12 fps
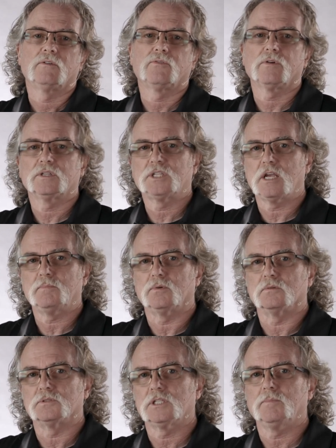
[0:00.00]
For
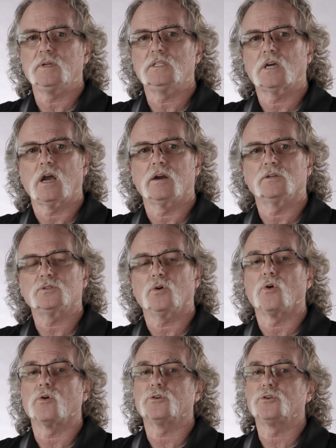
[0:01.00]
example, slipping tires
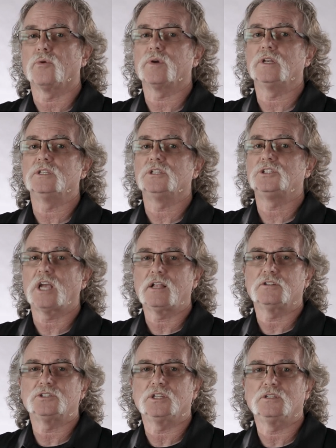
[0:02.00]
or during
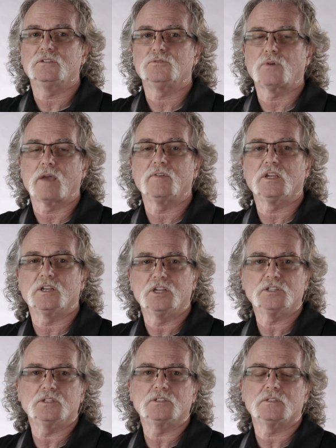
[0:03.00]
challenging driving
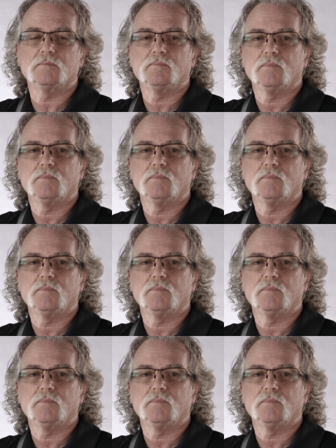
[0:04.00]
conditions.